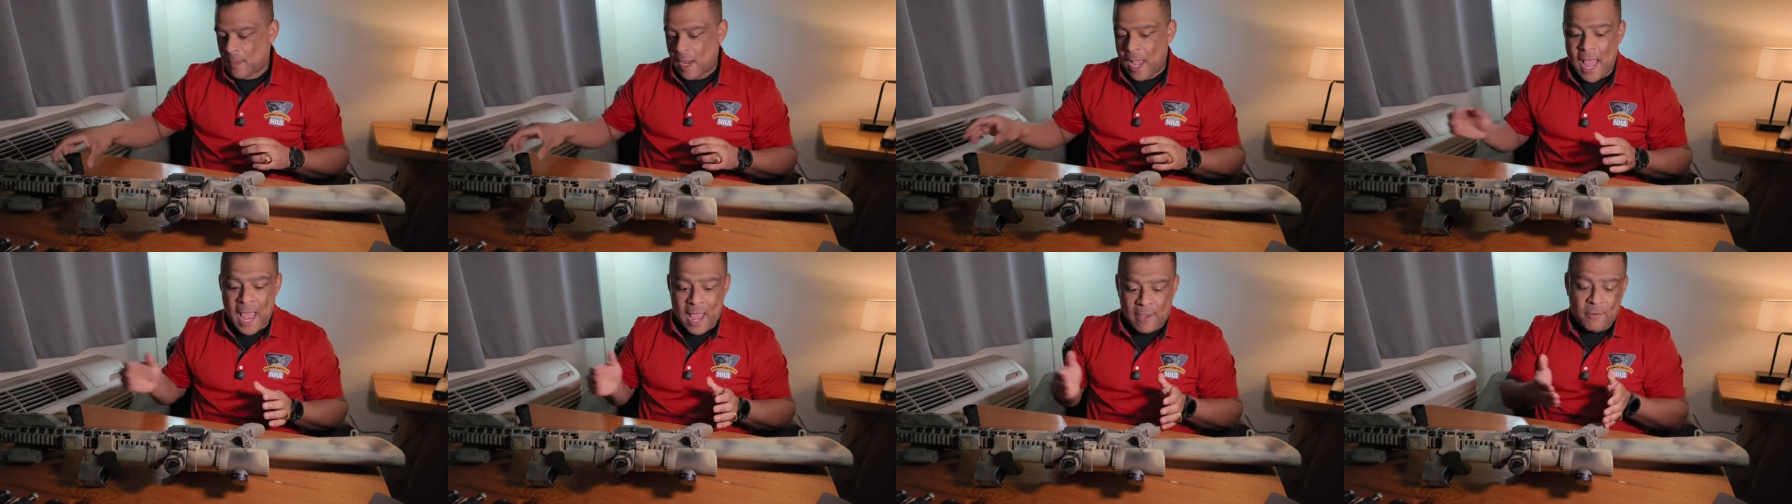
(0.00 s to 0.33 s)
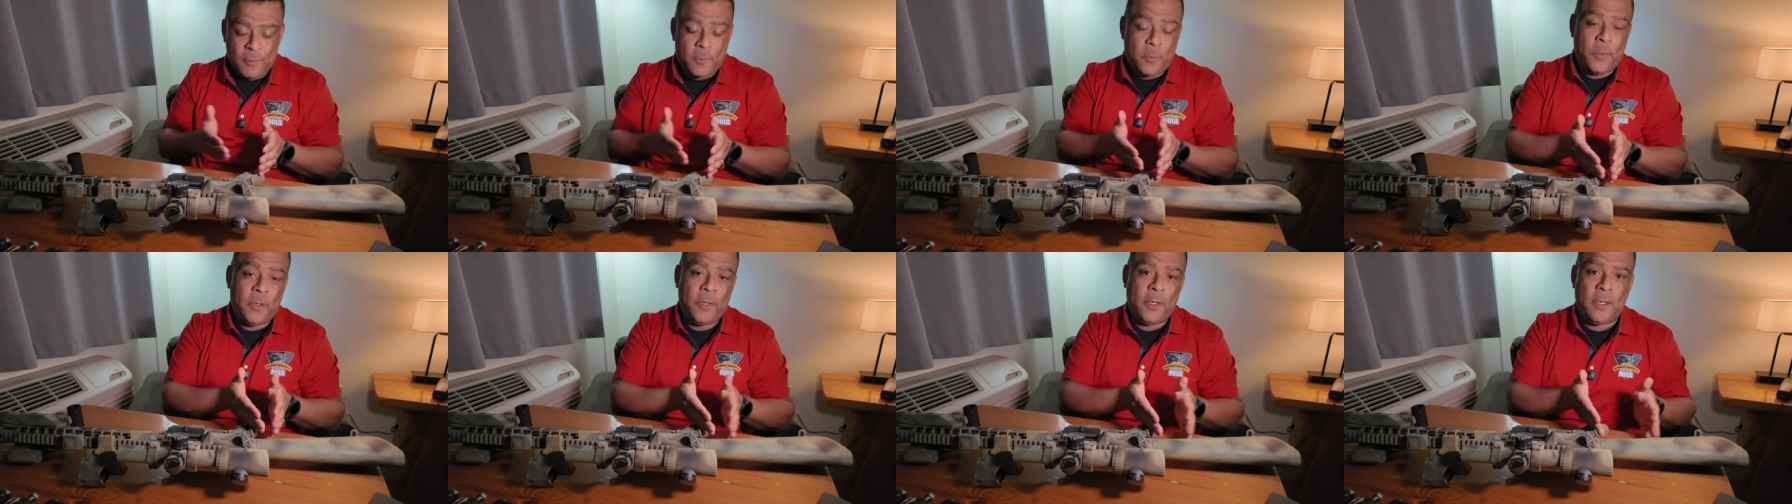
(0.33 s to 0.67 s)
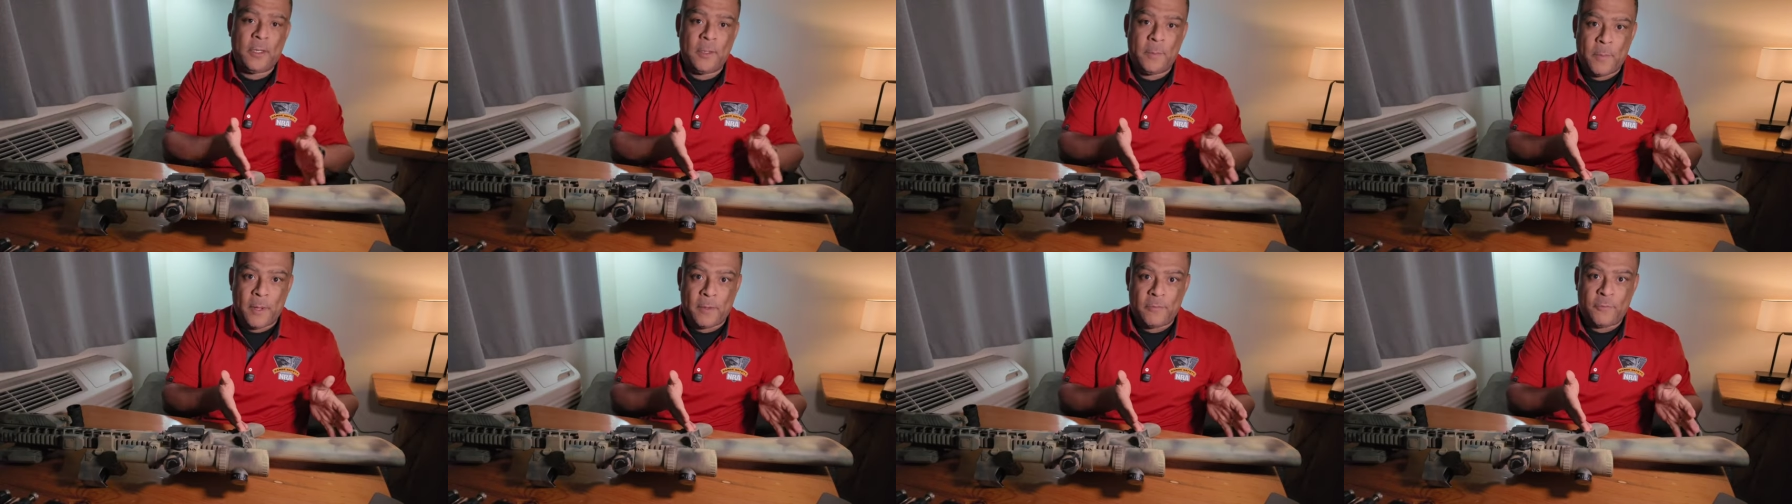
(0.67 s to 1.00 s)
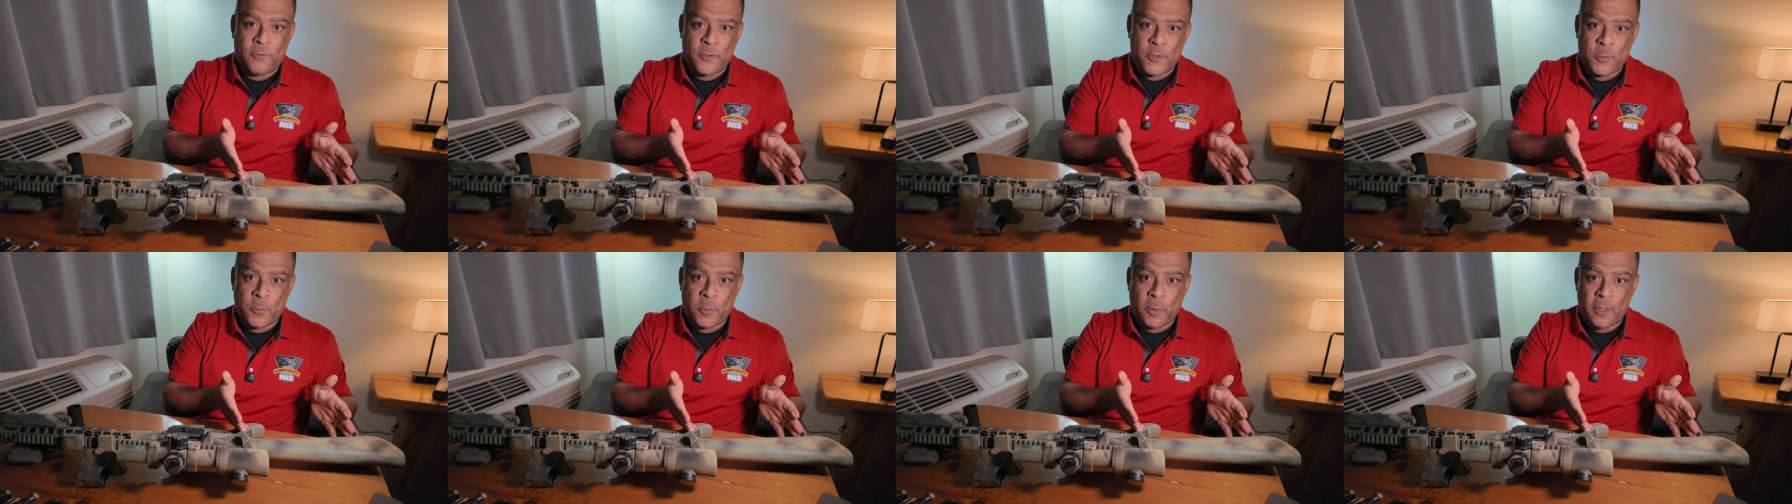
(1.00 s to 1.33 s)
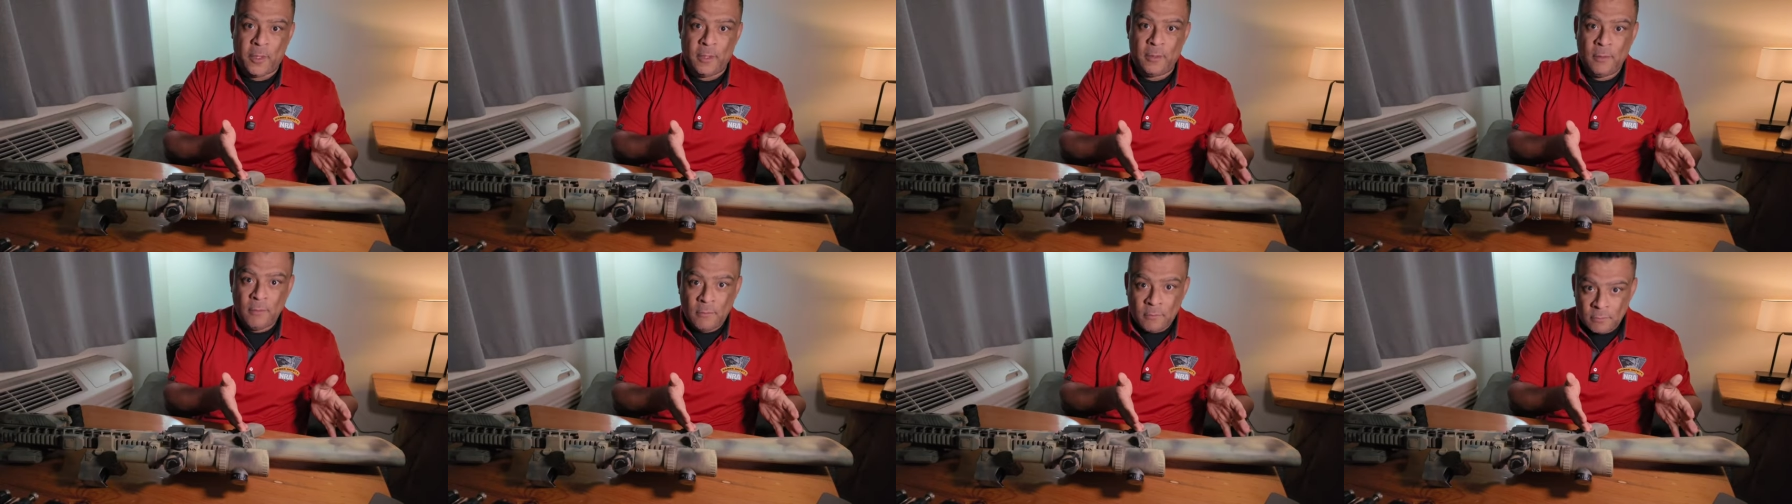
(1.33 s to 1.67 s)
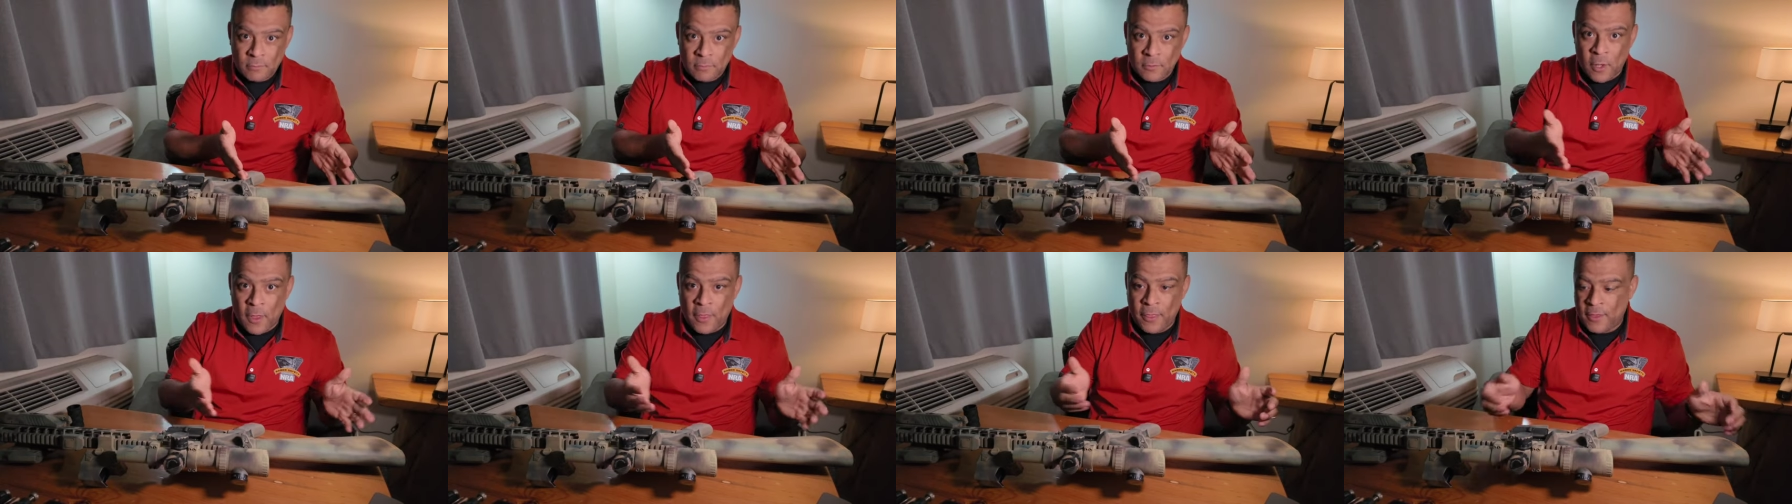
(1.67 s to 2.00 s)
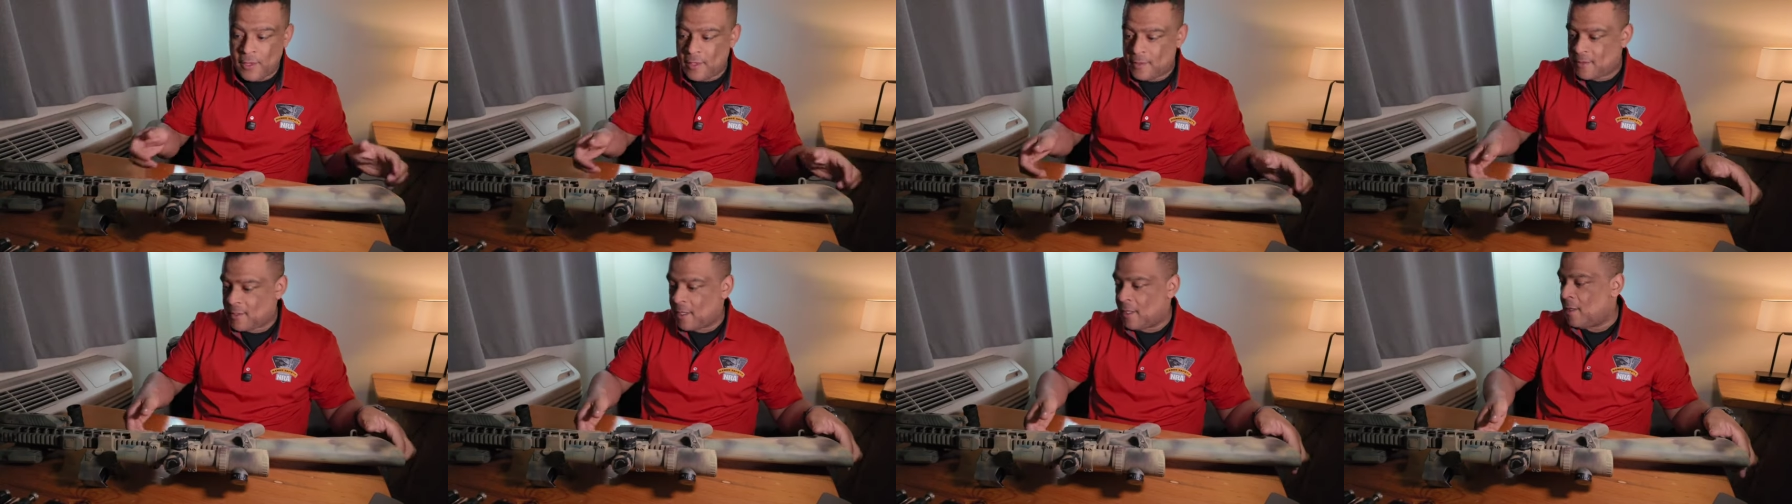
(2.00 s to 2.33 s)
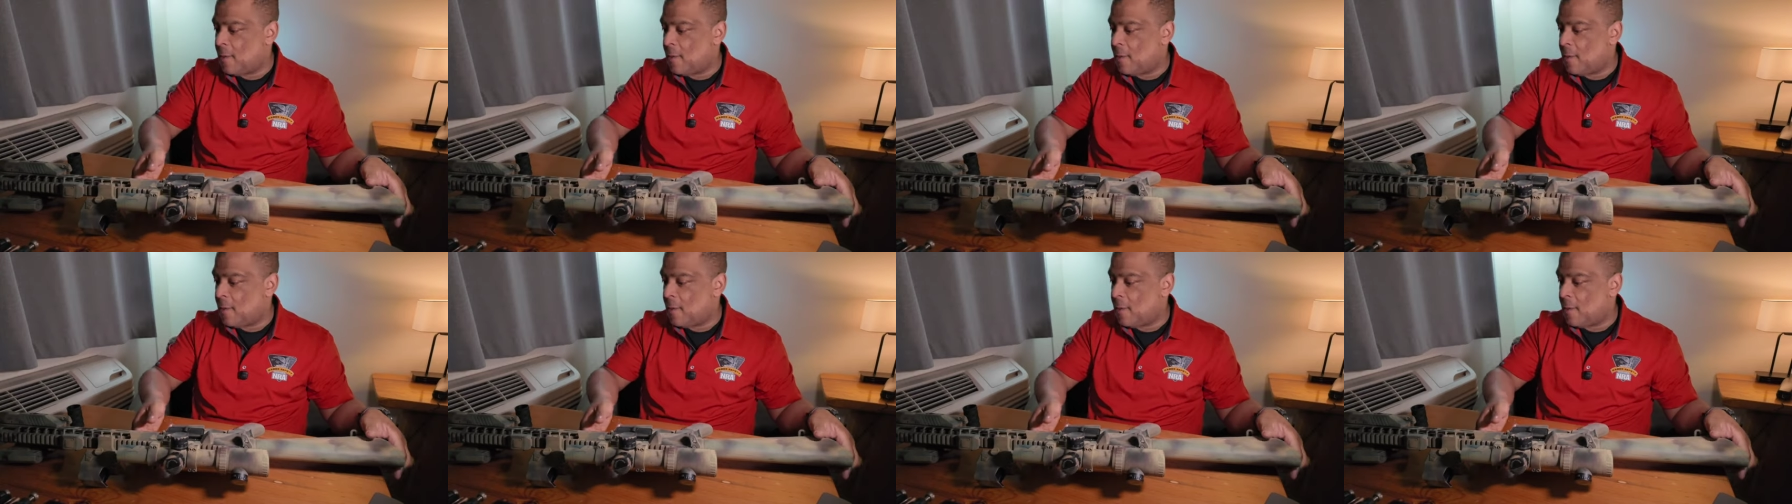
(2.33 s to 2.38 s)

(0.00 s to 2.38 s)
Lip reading: I have a pretty good buffer spring on this,